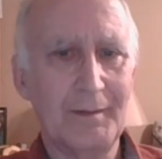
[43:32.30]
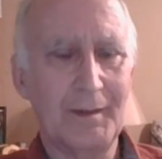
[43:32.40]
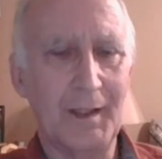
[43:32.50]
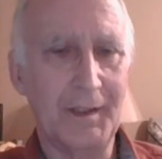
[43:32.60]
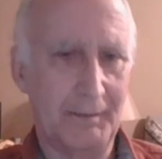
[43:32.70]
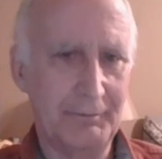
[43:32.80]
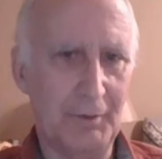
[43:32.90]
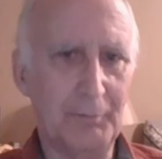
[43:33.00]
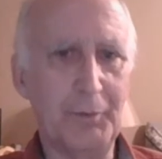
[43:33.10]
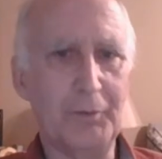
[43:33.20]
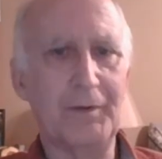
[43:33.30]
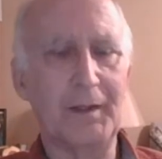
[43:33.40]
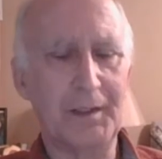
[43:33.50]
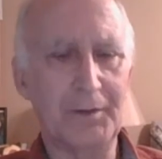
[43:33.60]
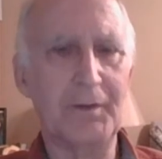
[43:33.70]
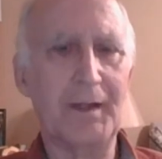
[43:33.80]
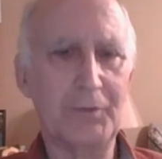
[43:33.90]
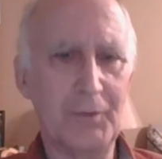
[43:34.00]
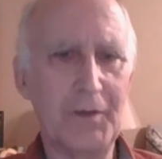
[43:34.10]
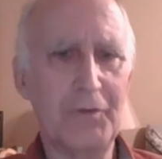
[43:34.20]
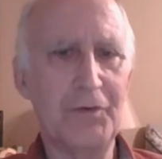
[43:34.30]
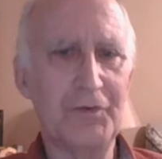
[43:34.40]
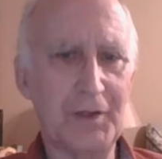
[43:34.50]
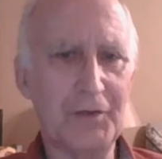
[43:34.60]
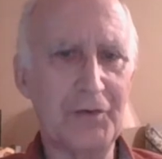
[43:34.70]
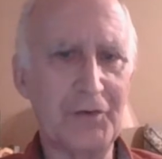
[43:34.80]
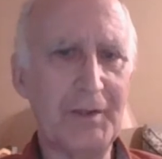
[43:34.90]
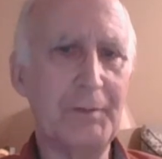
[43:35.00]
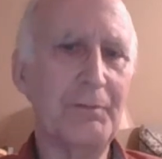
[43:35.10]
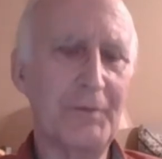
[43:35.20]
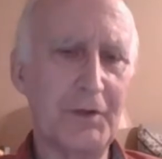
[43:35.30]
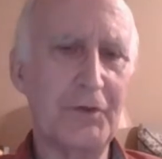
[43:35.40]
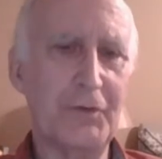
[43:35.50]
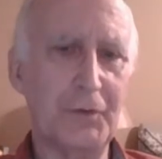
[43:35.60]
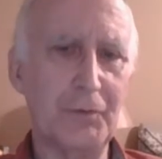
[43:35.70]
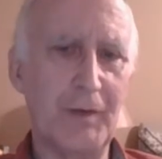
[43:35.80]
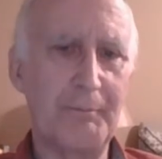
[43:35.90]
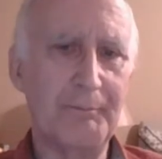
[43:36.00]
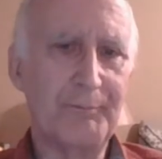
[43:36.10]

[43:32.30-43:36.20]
And I've got proof I can do that. 23 seconds of sleep, 32 in REM.